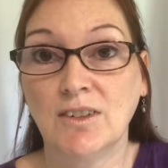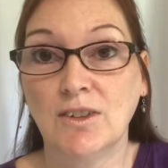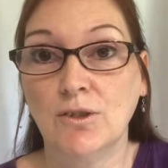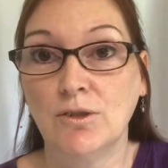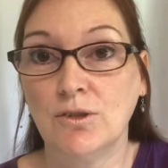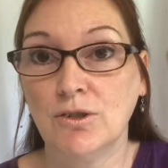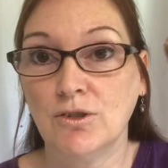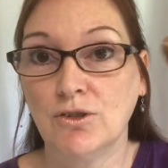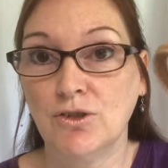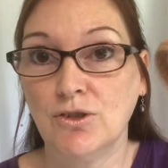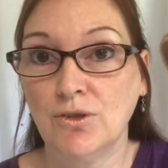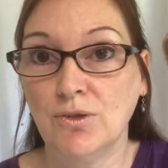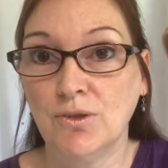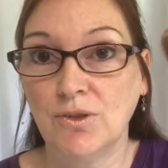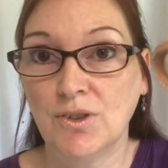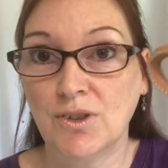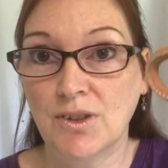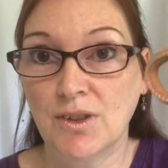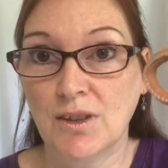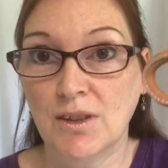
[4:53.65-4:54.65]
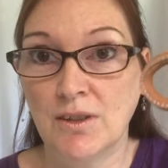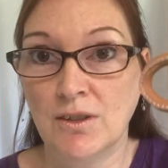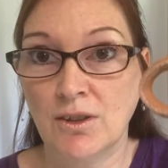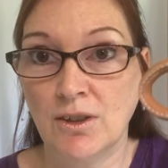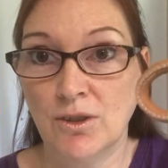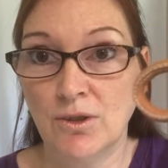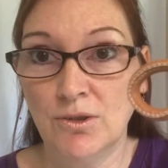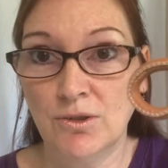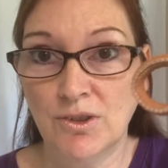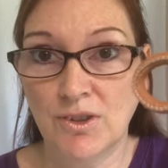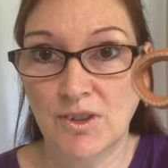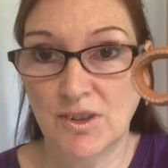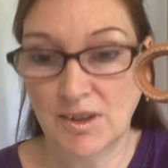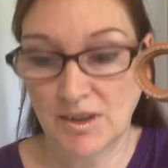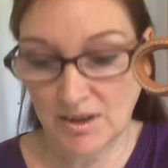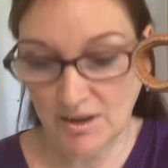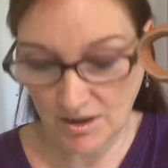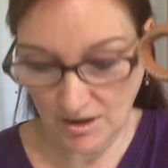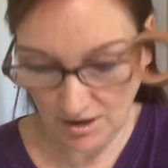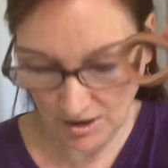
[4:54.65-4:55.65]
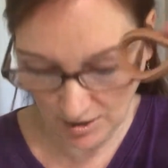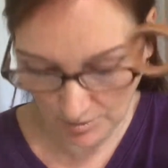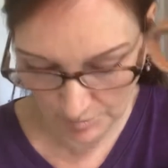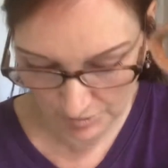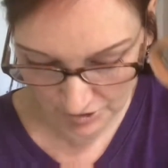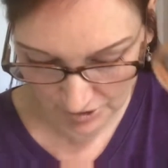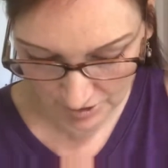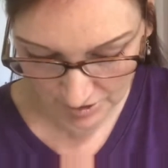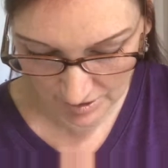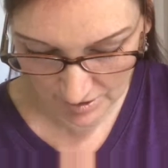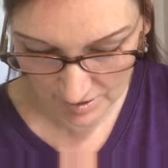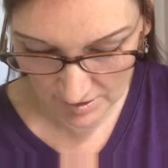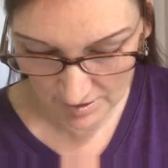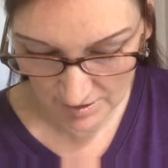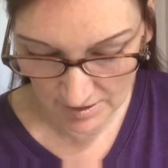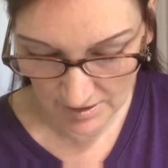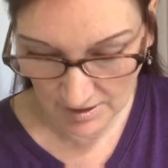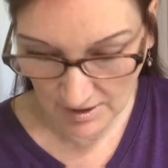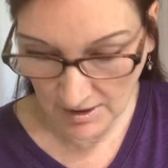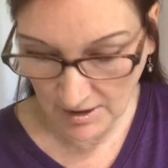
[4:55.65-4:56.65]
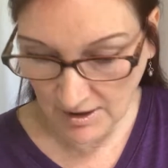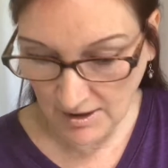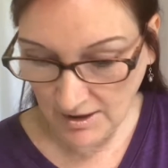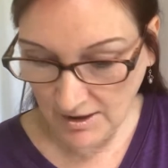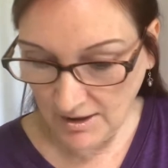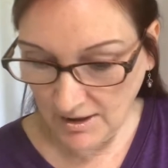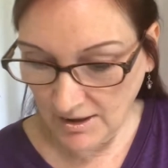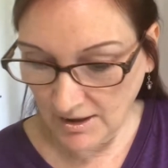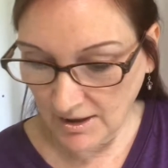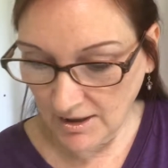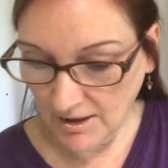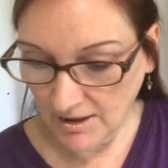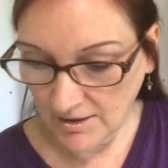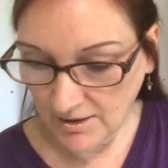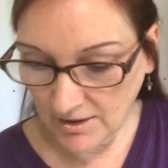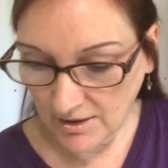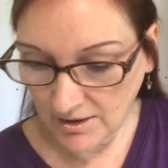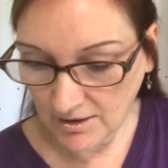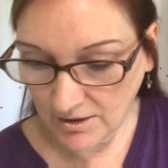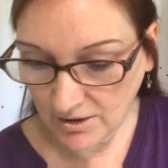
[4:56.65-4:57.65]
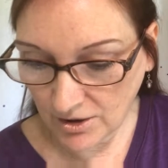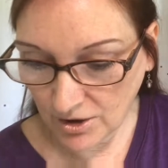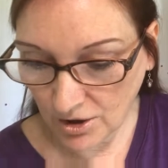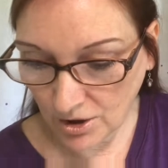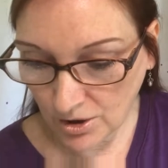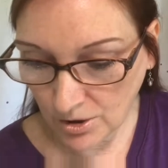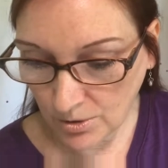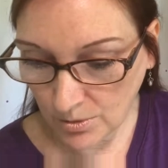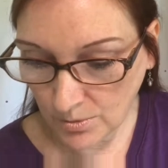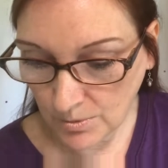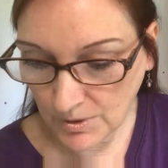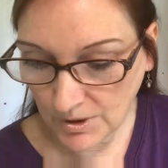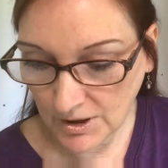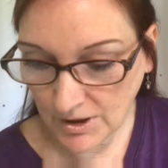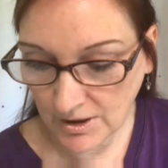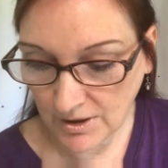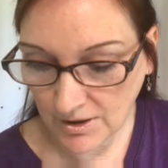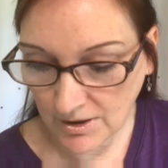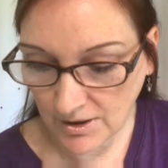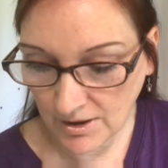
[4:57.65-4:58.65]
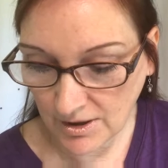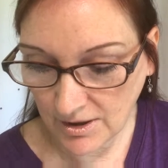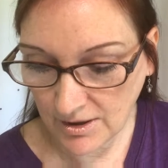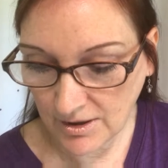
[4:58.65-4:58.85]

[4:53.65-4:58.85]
you can choose the no stick option and then go with